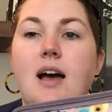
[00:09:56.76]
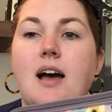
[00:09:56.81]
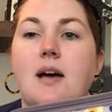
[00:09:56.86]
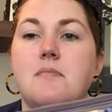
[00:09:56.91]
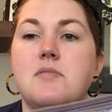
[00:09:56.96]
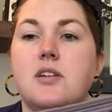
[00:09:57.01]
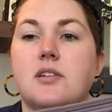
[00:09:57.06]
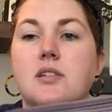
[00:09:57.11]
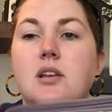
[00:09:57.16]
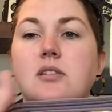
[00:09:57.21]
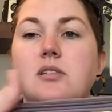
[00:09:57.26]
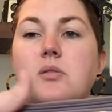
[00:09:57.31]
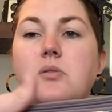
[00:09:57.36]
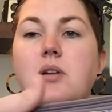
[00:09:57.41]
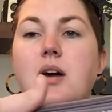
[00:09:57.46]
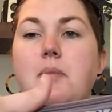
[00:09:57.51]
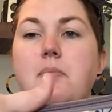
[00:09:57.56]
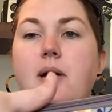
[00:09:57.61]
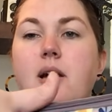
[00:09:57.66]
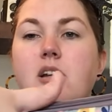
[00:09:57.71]
There's also
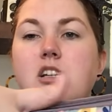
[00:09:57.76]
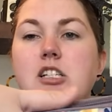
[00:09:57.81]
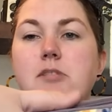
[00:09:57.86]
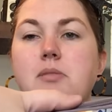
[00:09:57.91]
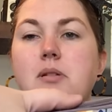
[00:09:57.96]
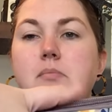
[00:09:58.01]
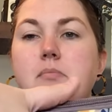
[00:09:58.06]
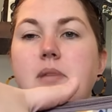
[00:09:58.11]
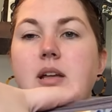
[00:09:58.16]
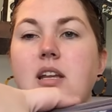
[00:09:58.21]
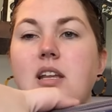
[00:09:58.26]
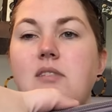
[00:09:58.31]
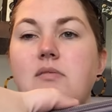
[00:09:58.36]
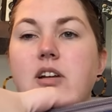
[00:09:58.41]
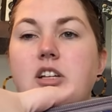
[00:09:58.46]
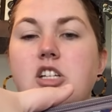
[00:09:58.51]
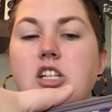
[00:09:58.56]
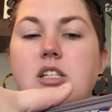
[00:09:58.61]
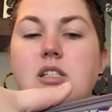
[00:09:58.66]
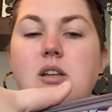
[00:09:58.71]
a Puddle Jumper Mini,
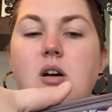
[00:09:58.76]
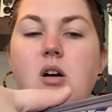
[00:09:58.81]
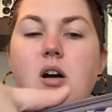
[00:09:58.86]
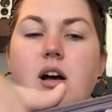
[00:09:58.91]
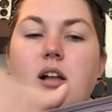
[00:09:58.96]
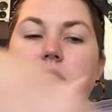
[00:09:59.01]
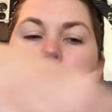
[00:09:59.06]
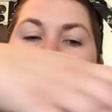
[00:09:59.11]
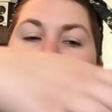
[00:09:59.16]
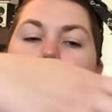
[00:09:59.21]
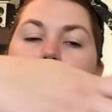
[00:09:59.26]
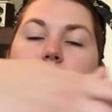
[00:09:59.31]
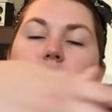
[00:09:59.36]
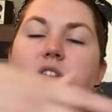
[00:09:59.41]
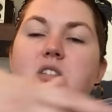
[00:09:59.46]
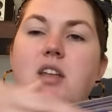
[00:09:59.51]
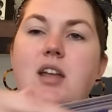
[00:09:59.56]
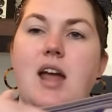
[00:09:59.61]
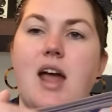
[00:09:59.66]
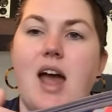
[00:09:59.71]
which is a little bit more
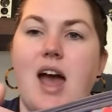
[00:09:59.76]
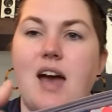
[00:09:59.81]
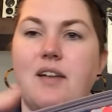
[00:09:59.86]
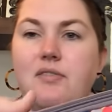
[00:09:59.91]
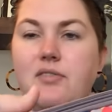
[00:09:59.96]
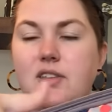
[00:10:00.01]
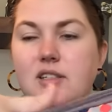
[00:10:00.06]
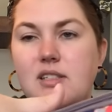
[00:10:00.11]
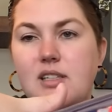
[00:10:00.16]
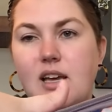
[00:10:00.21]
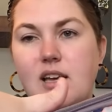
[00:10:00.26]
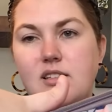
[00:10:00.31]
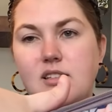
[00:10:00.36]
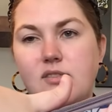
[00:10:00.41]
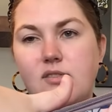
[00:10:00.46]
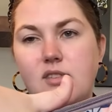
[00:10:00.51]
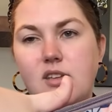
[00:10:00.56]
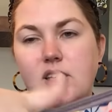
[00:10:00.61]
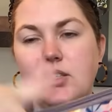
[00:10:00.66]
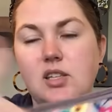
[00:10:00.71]
than half the size
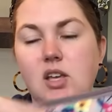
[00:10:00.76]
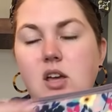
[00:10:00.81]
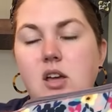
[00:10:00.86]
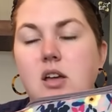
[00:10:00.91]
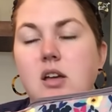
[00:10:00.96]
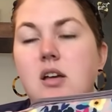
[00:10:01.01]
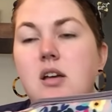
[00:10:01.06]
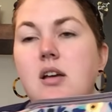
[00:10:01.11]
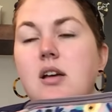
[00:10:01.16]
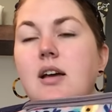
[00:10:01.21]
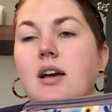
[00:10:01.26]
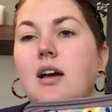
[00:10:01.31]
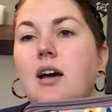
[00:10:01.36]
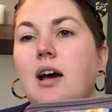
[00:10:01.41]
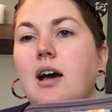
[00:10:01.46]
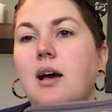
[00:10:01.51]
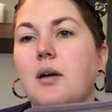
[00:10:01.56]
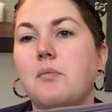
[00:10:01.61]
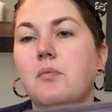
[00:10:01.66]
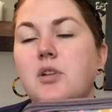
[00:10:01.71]
of this,
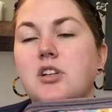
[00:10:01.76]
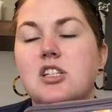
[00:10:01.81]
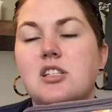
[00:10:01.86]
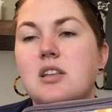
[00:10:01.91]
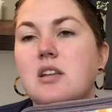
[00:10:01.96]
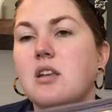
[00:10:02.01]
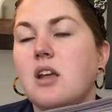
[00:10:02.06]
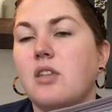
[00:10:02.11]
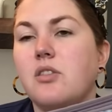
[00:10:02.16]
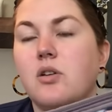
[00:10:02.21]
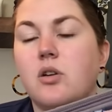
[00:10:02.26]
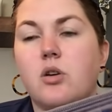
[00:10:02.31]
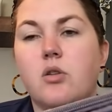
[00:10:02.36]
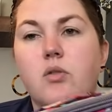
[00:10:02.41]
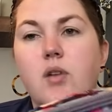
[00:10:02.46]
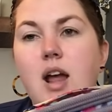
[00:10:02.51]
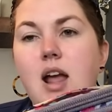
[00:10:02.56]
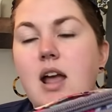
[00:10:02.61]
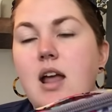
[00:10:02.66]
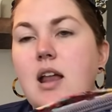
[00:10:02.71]
which is another
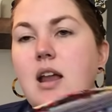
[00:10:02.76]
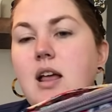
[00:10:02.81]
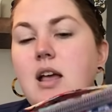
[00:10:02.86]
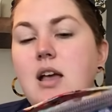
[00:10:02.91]
great